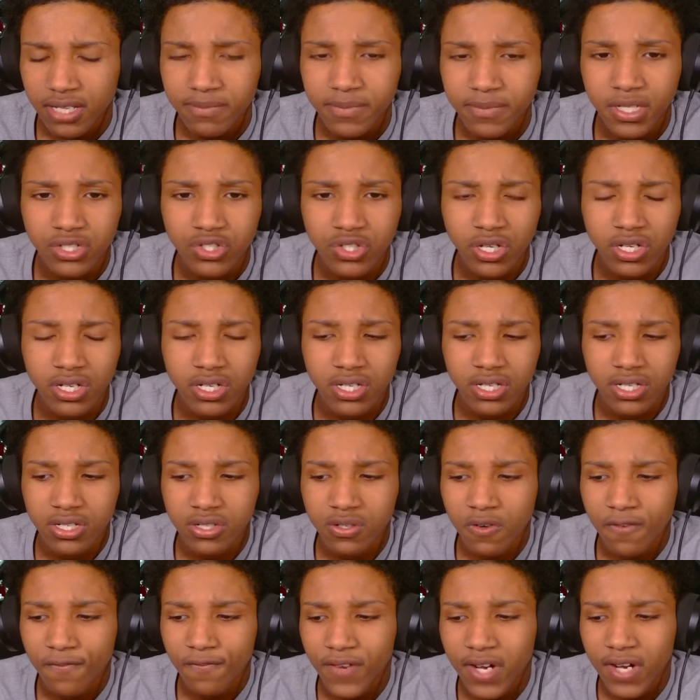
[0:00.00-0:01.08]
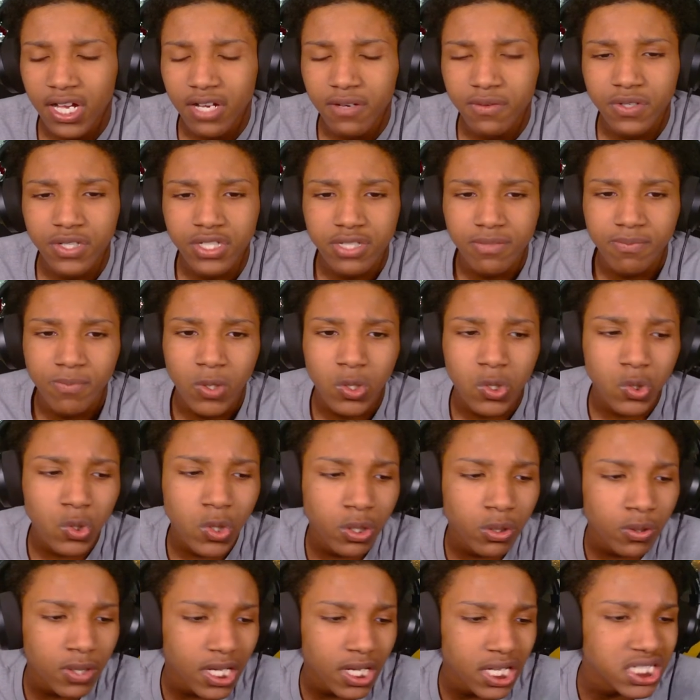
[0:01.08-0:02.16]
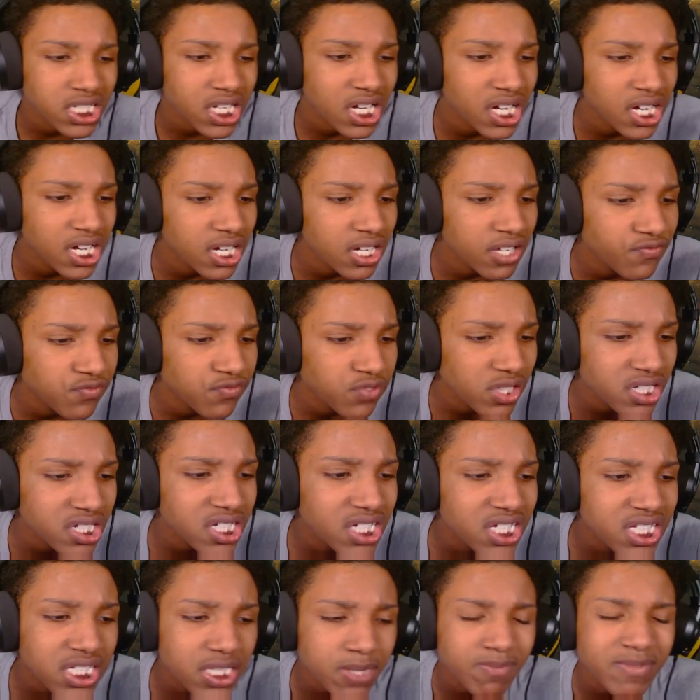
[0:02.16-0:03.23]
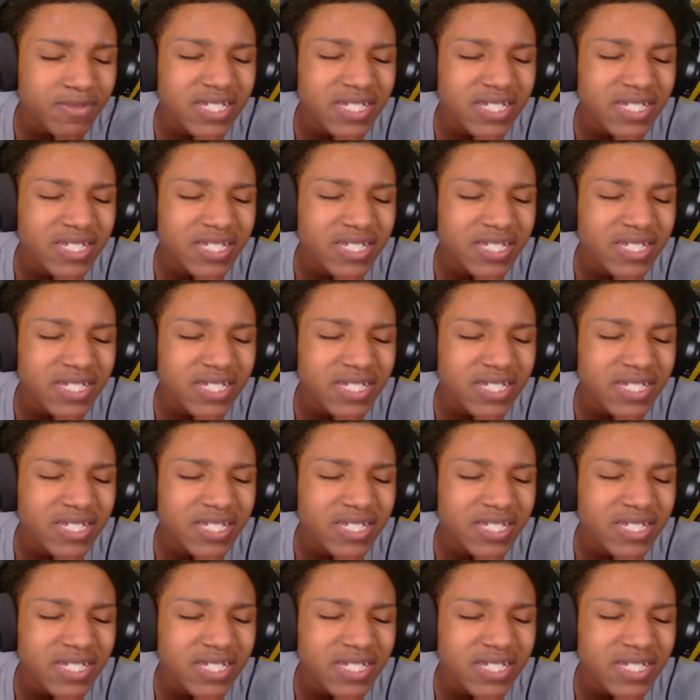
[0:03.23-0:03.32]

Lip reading: not trying to get no virus, bro. I don't got time for this.